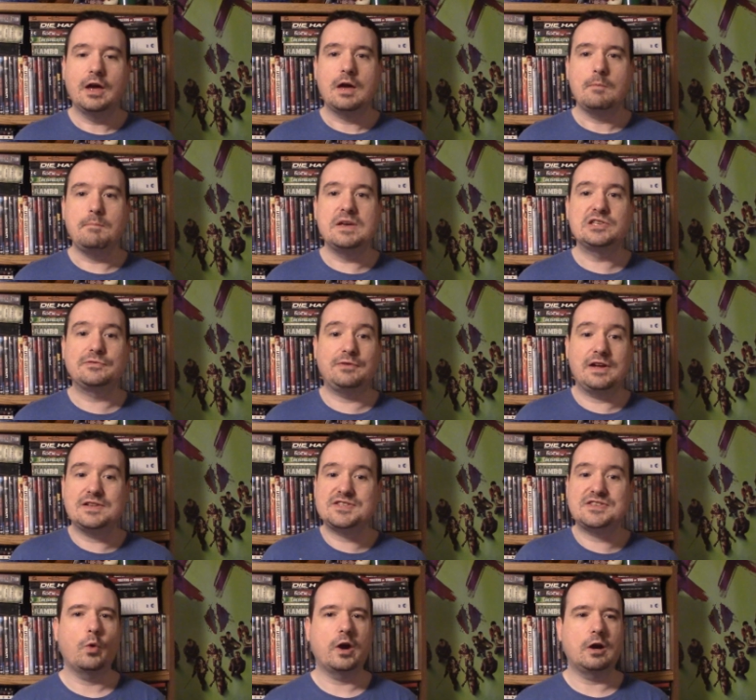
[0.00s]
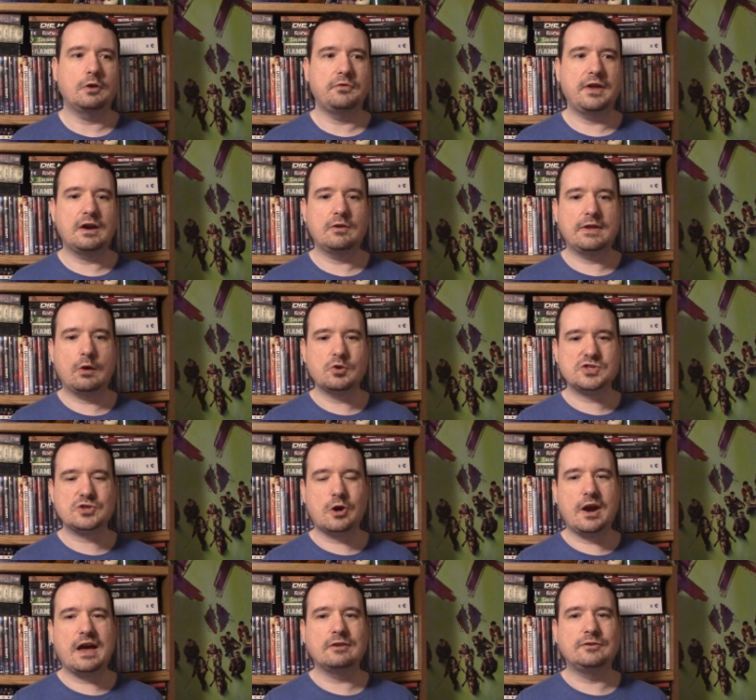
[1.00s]
misfits that were, they would
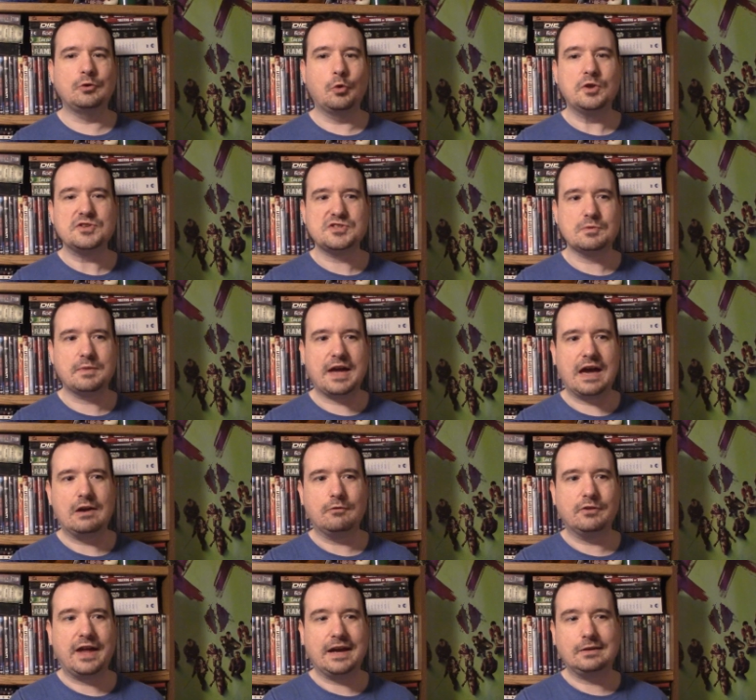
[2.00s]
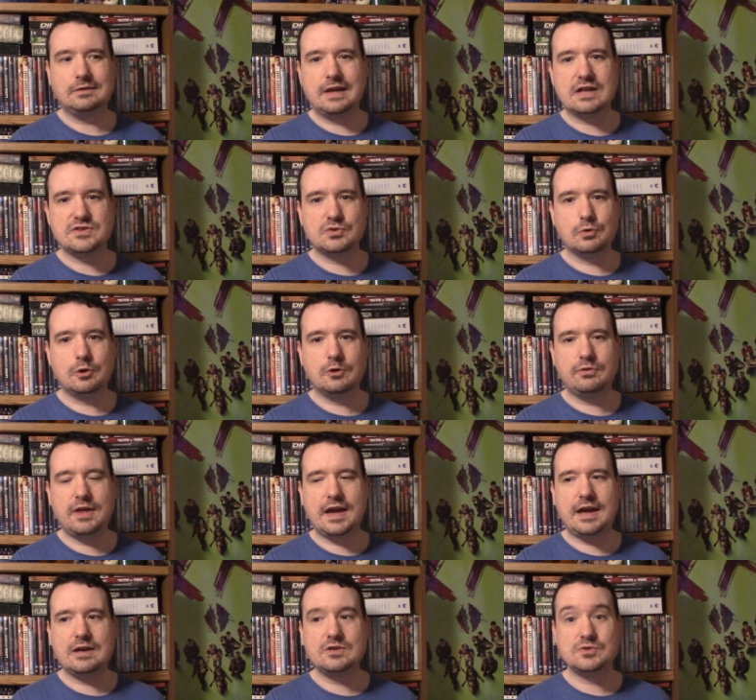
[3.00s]
start out doing some kind of like not so good
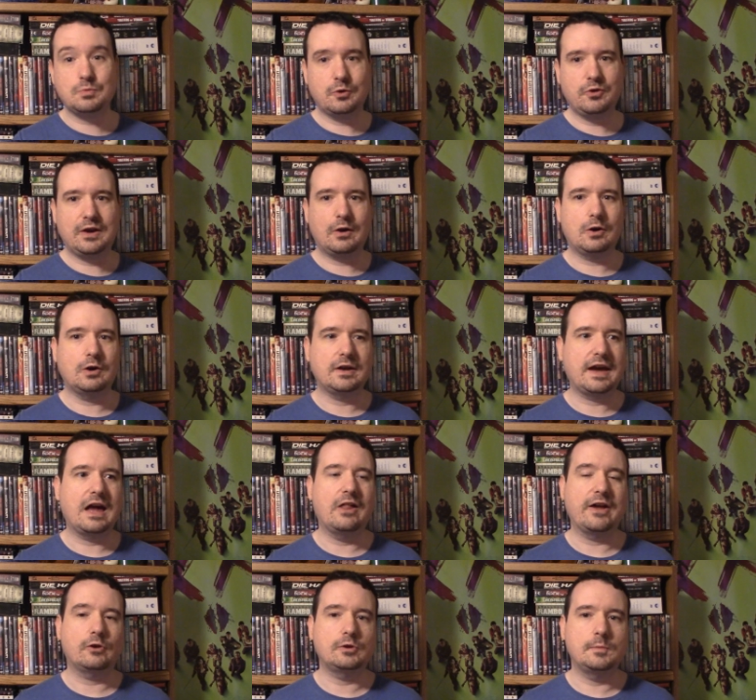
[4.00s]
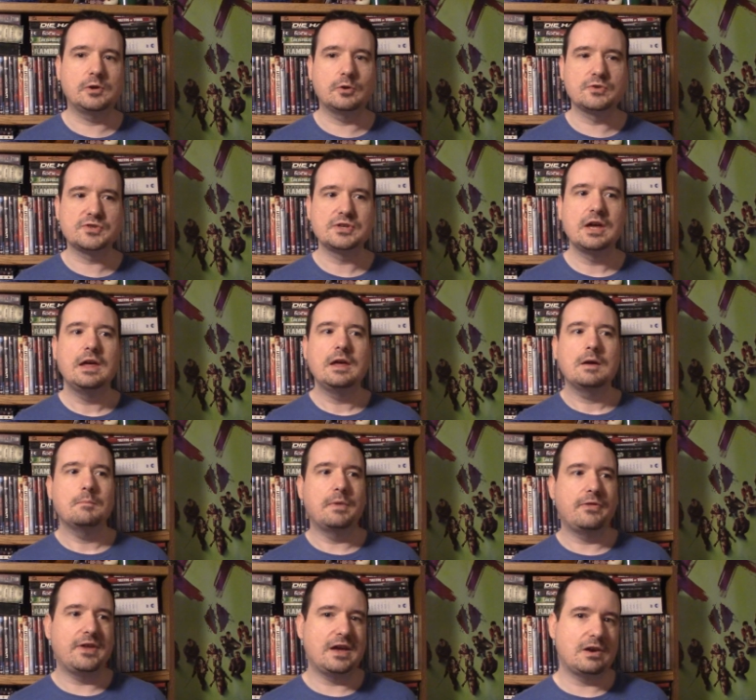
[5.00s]
things where they were kind of like criminals,
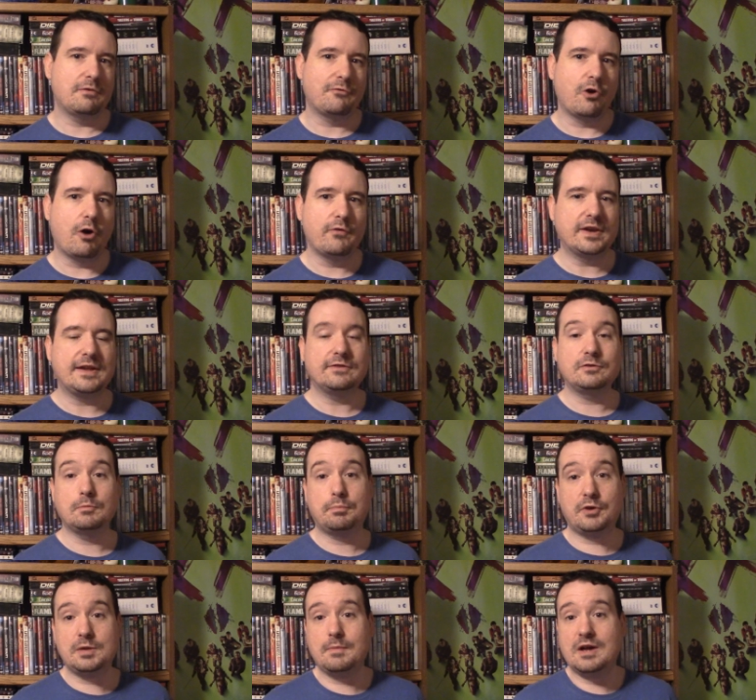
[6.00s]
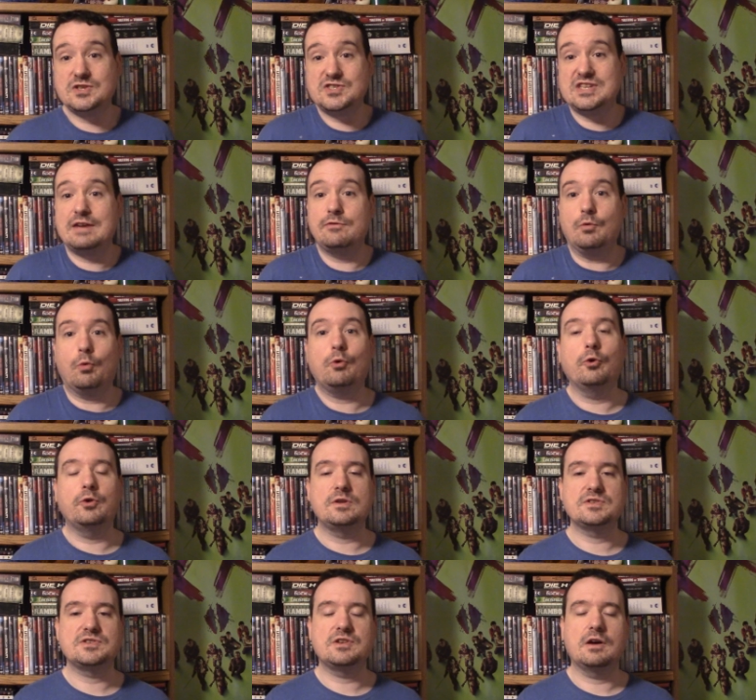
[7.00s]
but then evolving into pretty much saving the world
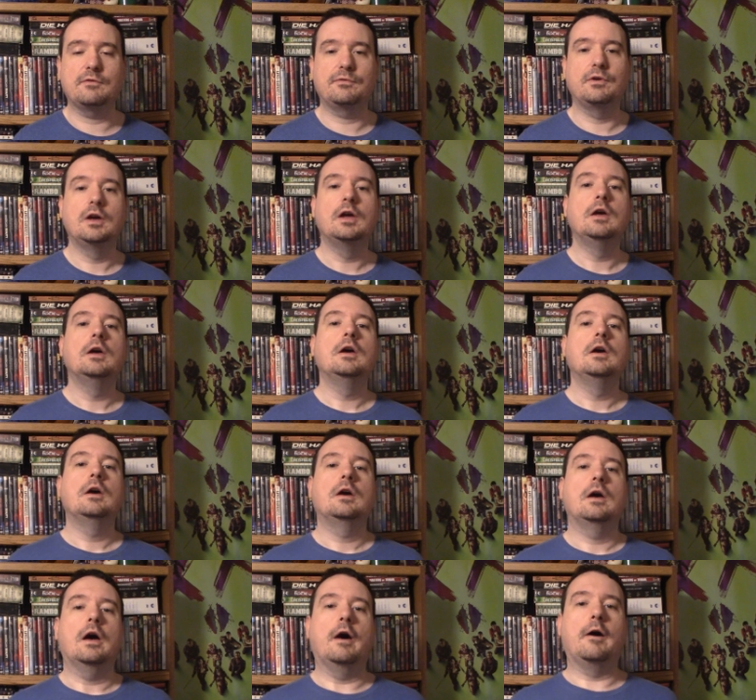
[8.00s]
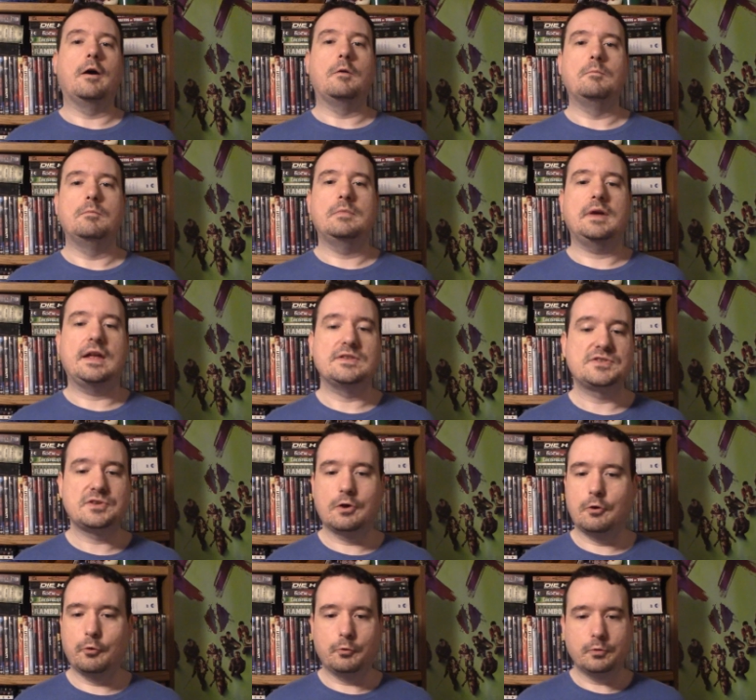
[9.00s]
and stuff. And
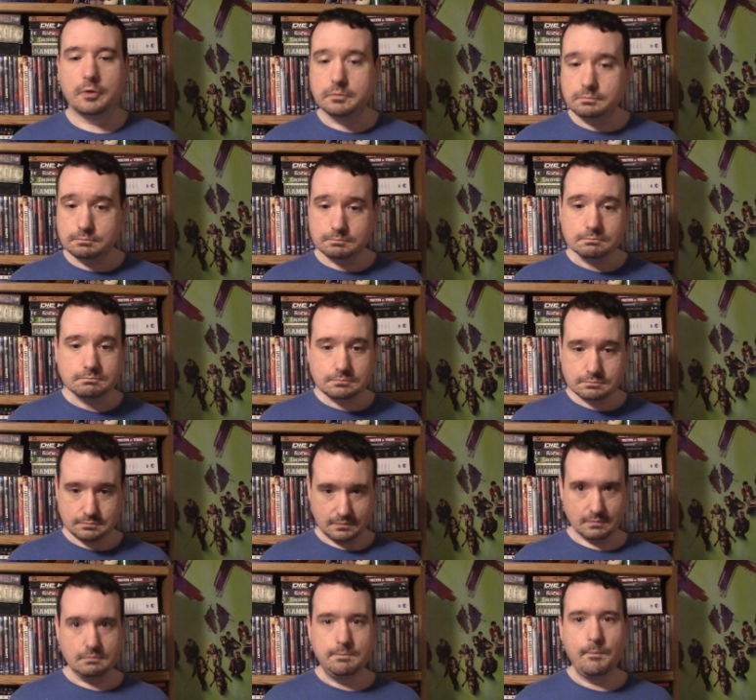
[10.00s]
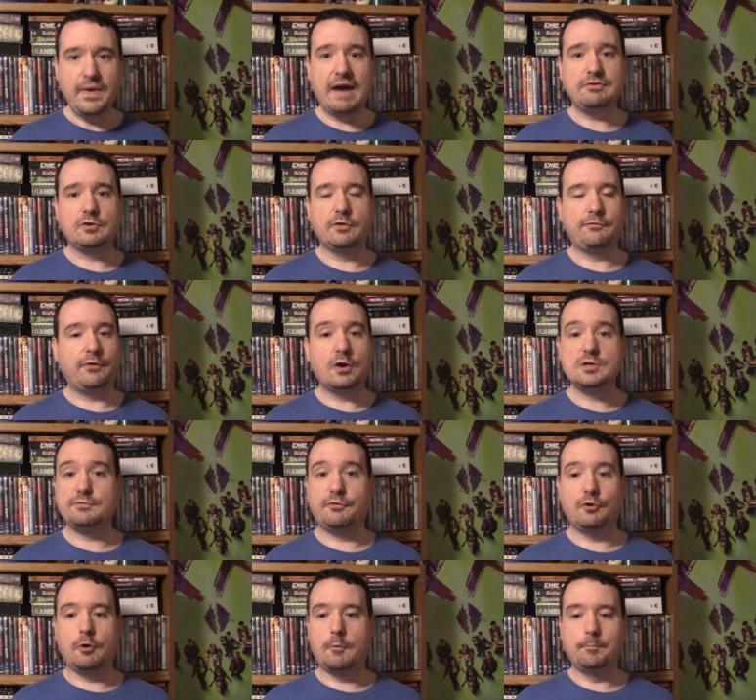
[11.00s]
so after the first
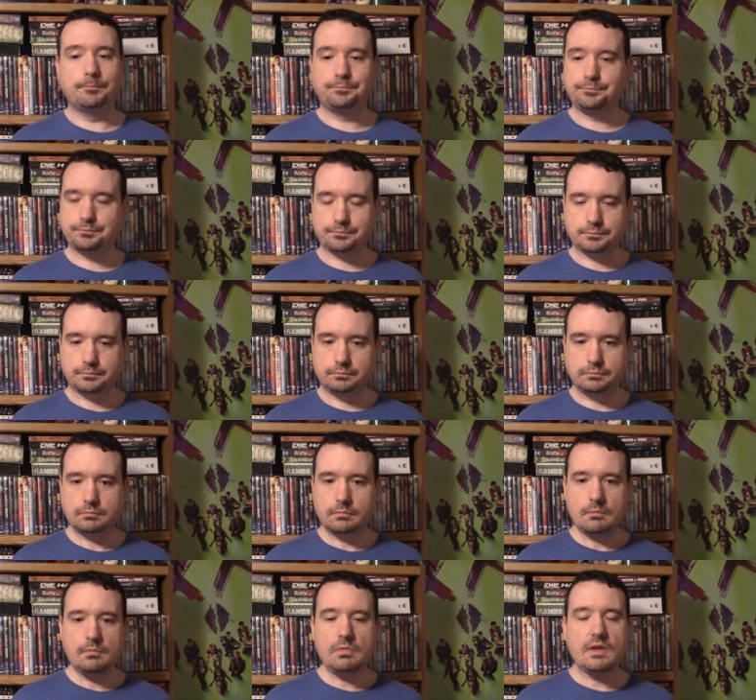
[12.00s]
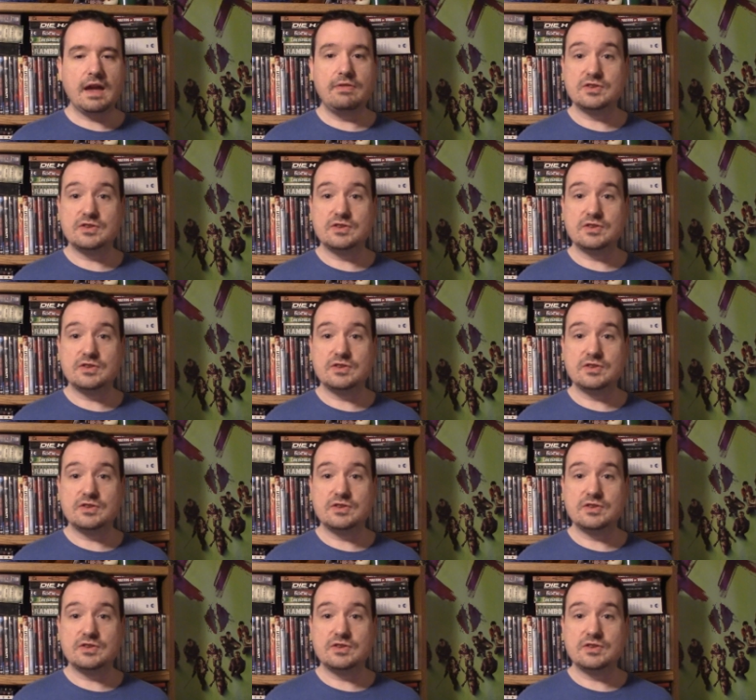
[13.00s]
film and the